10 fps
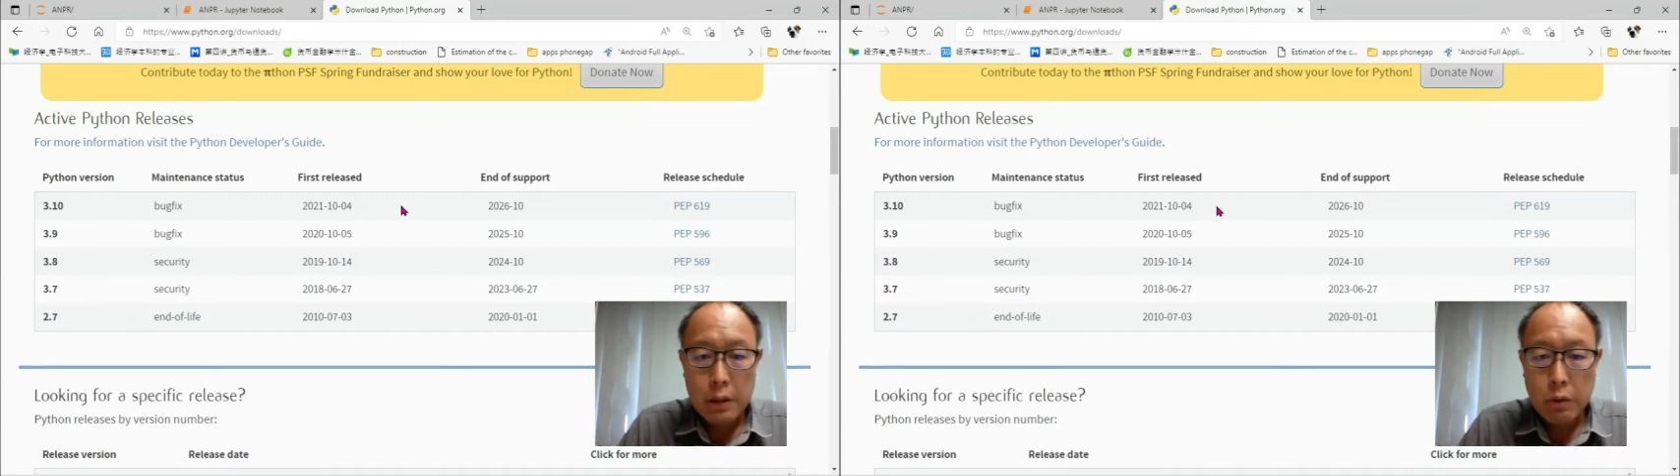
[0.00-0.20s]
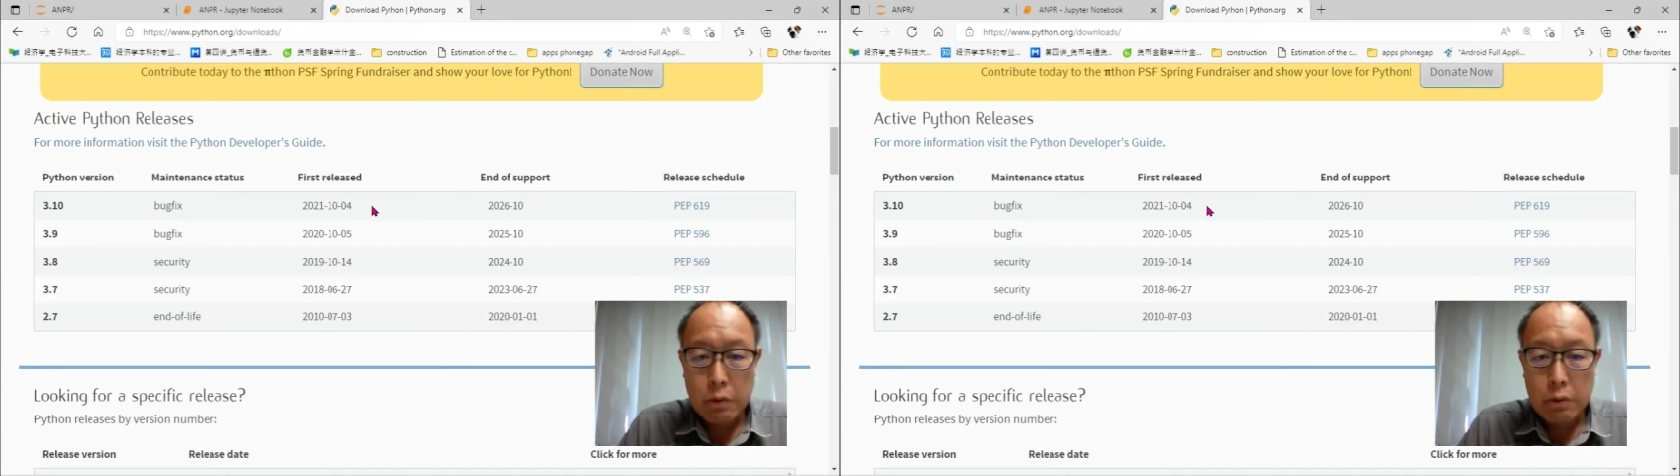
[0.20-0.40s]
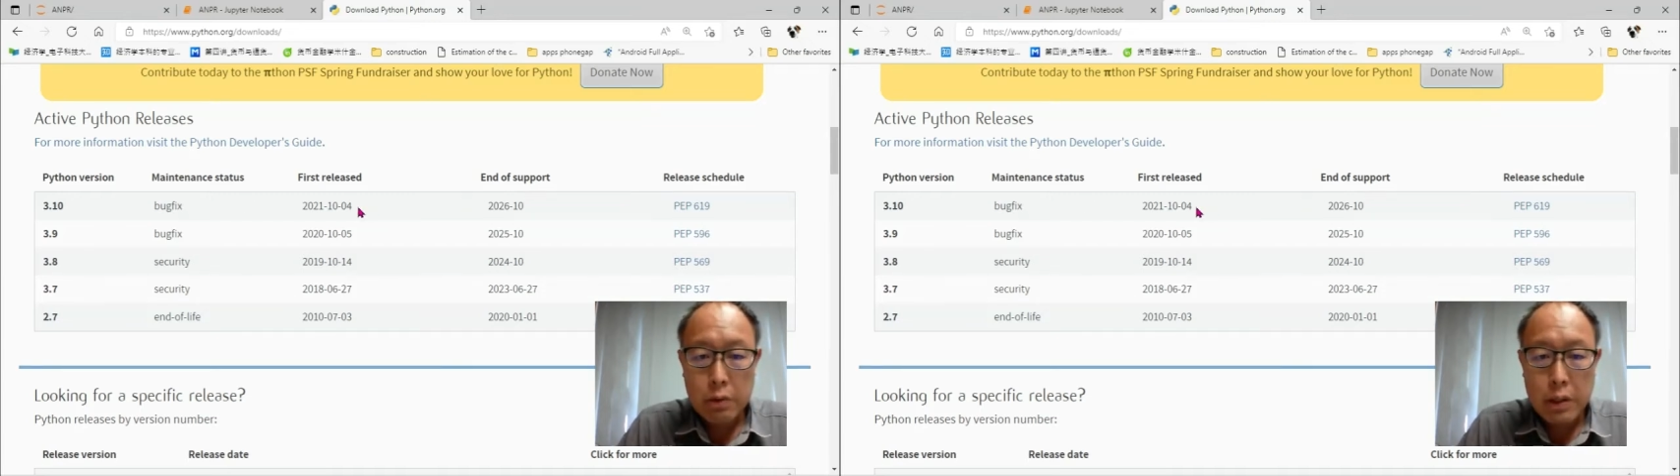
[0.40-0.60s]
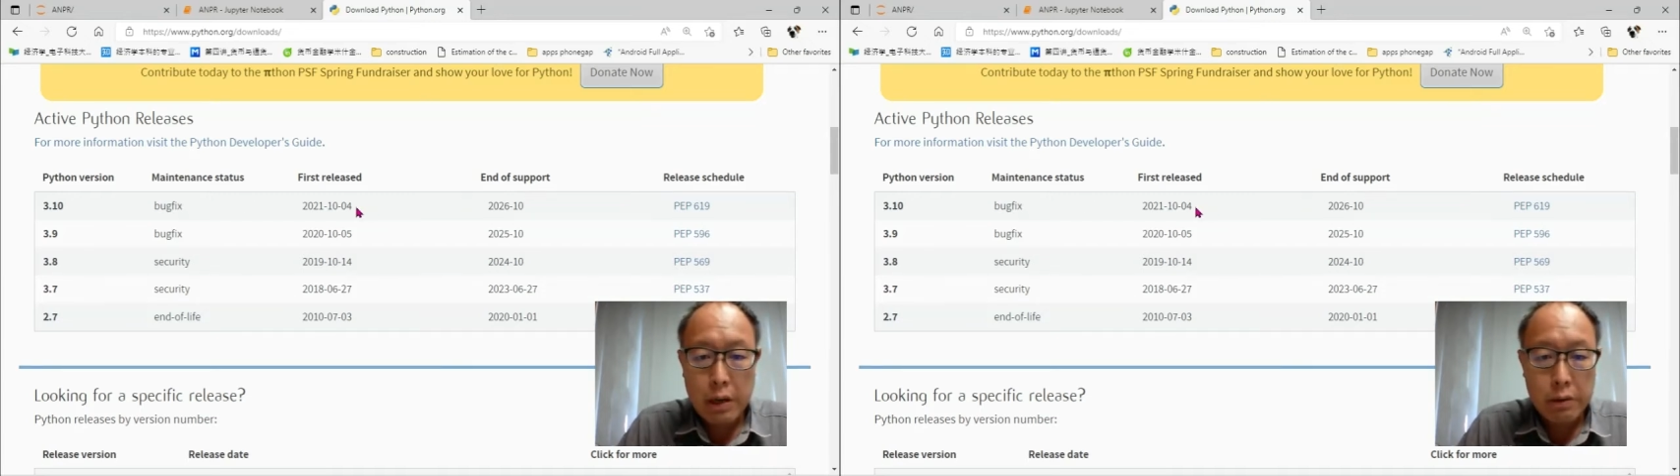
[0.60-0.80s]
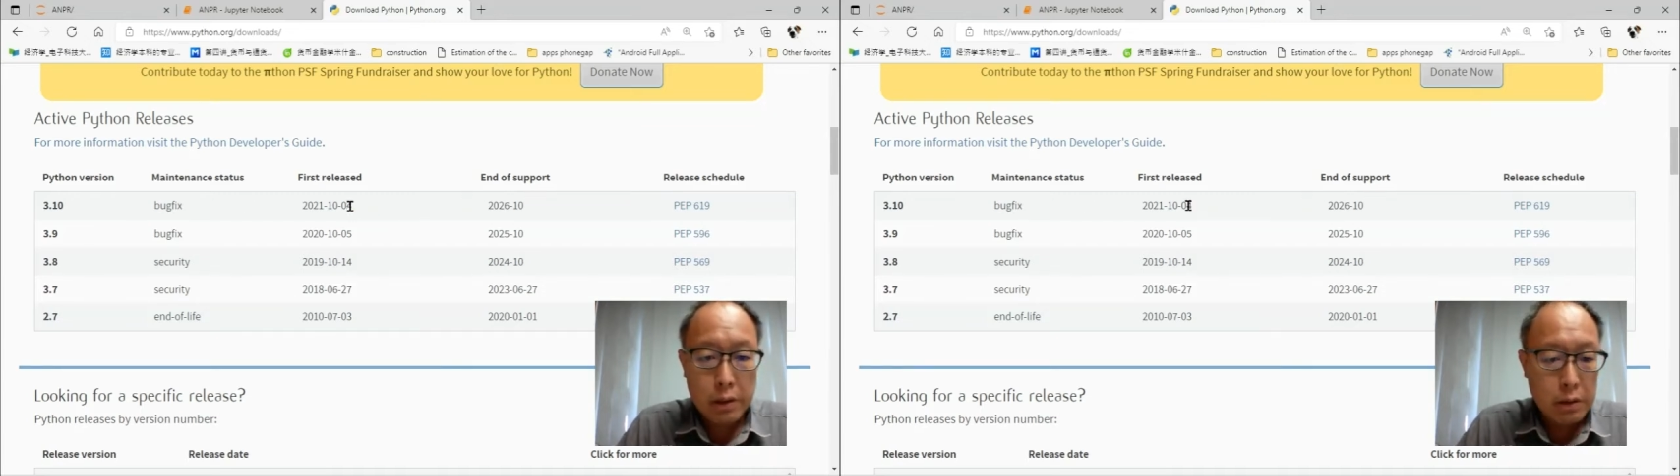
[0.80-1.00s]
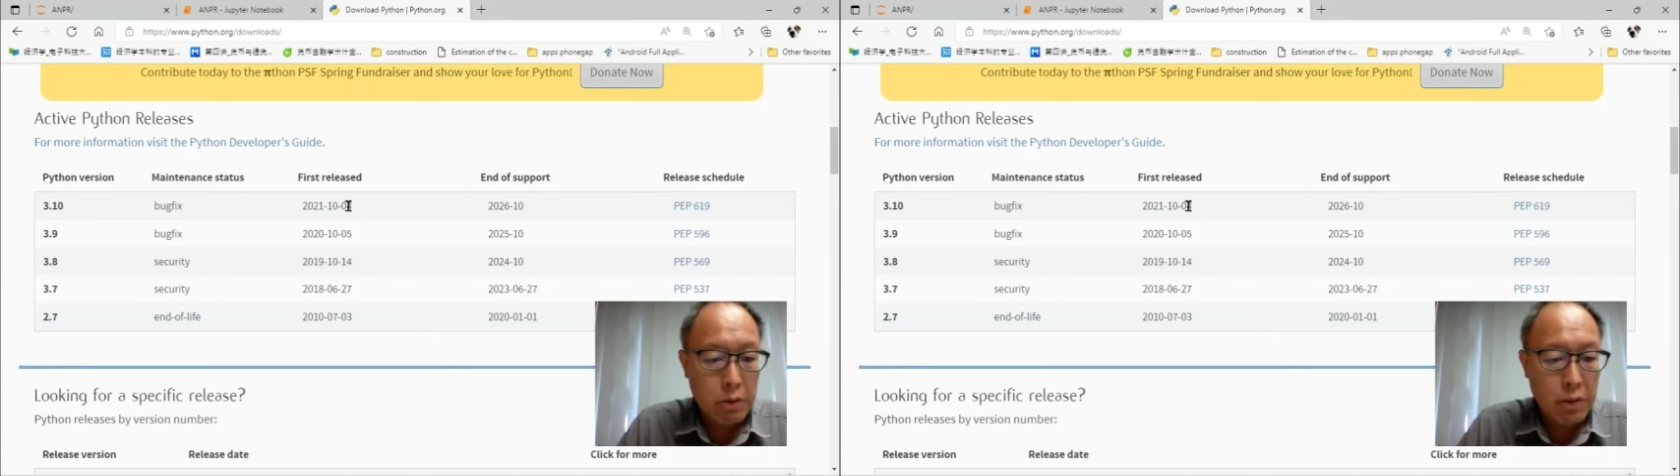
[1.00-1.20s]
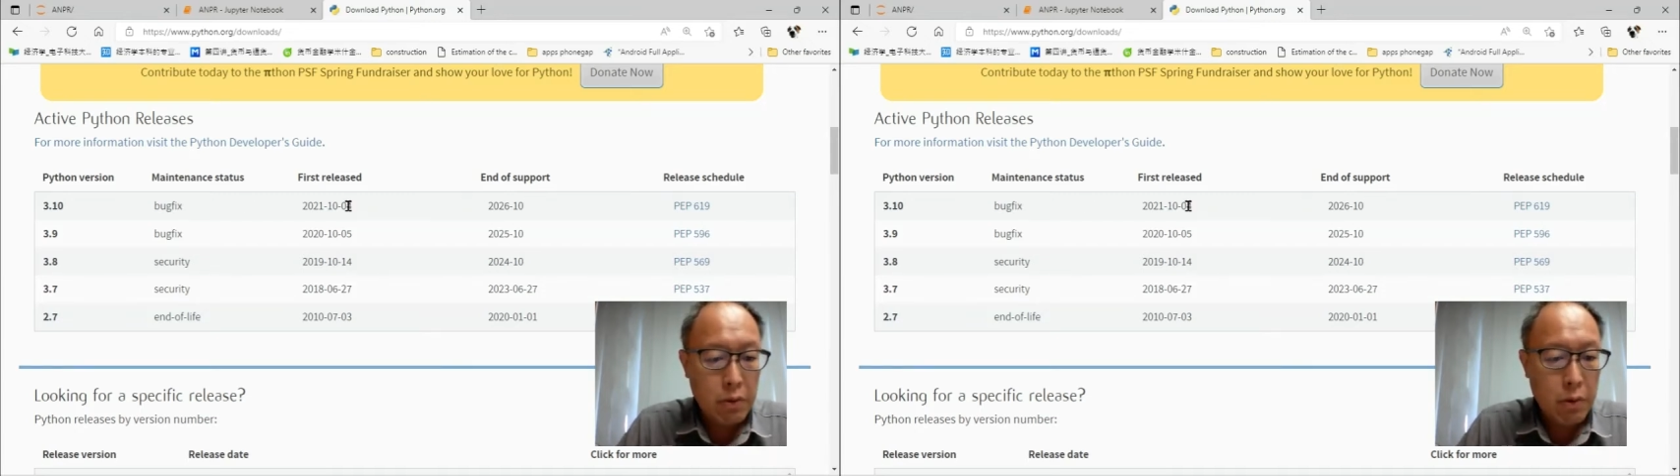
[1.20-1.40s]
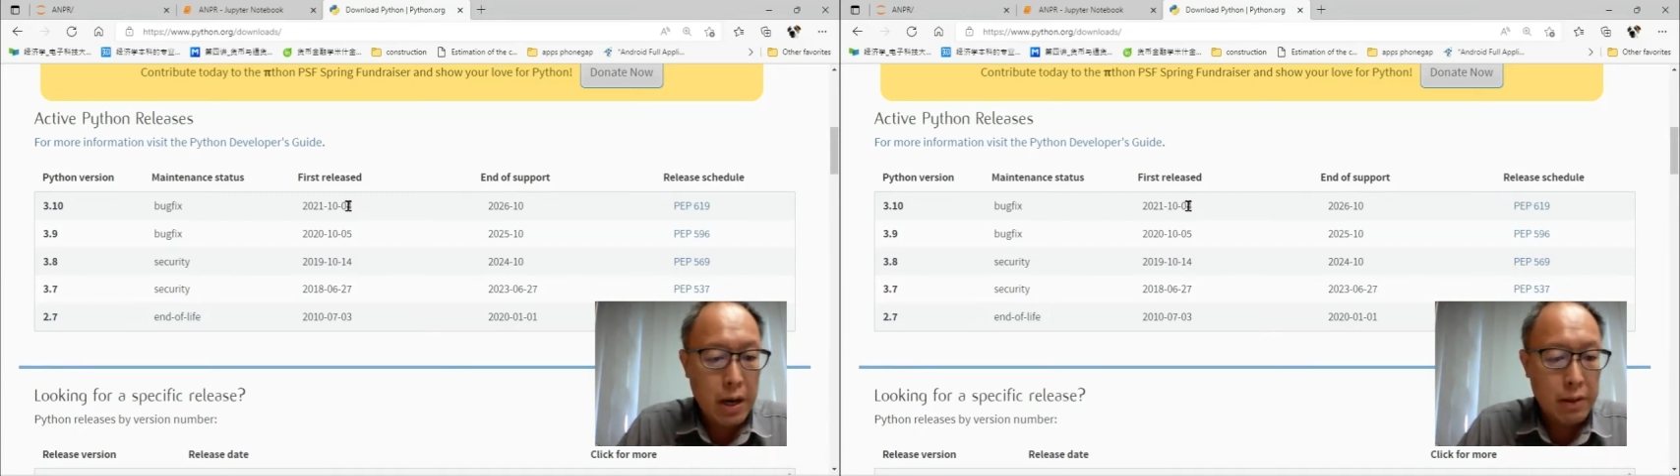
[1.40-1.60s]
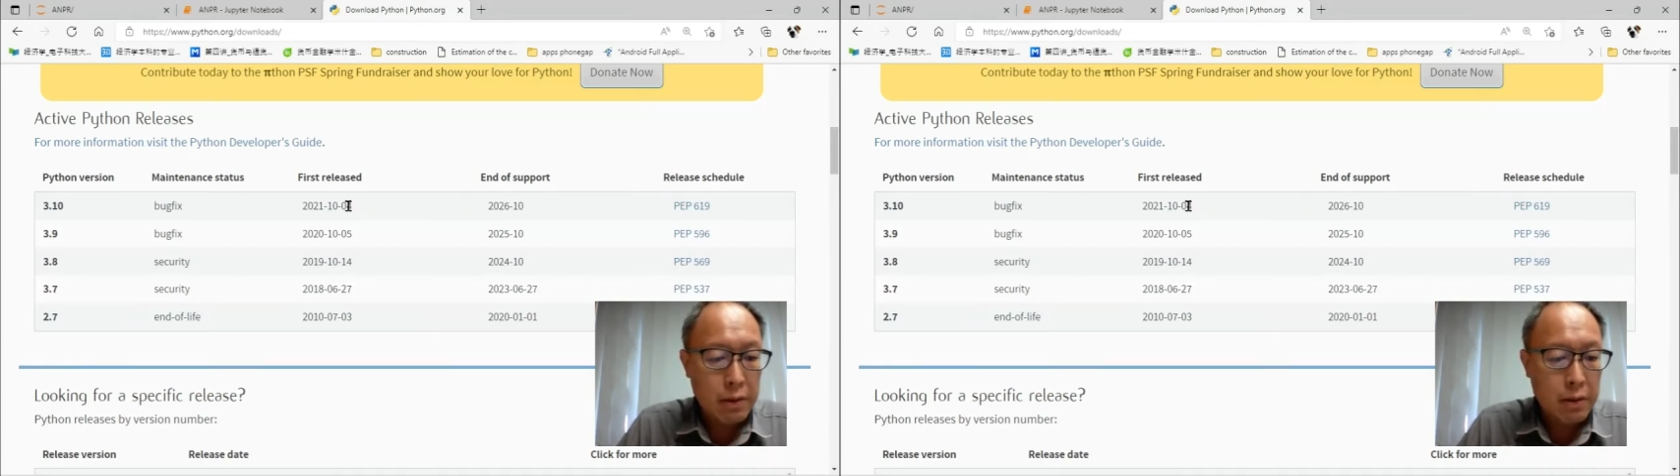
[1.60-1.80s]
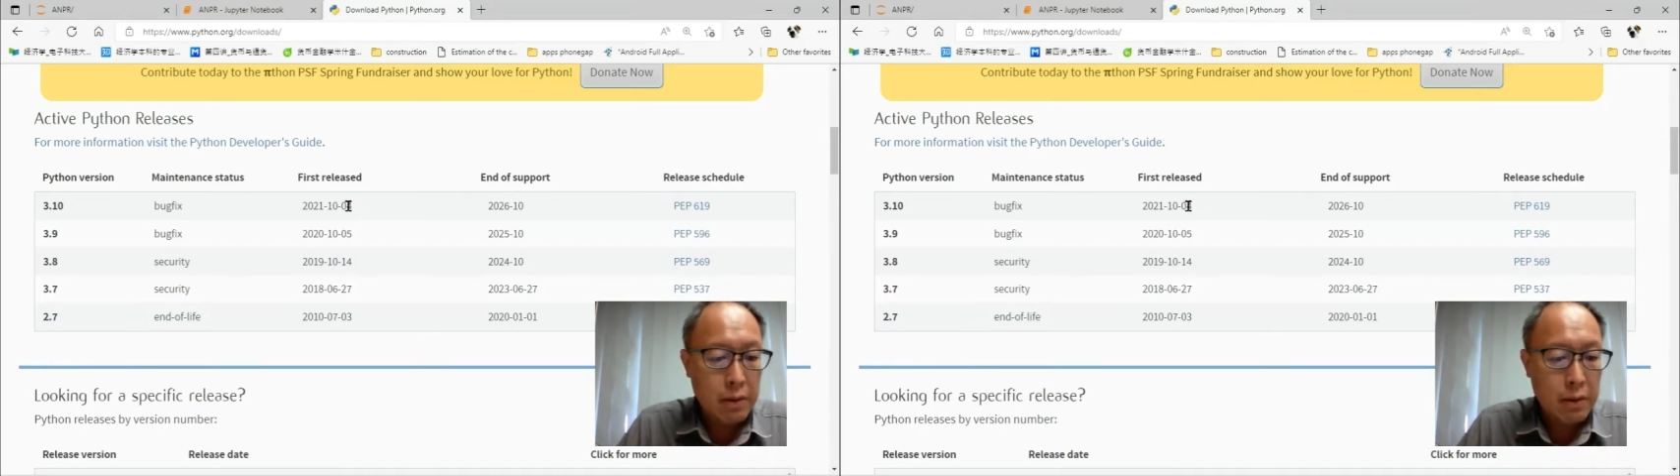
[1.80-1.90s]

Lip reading: 2021.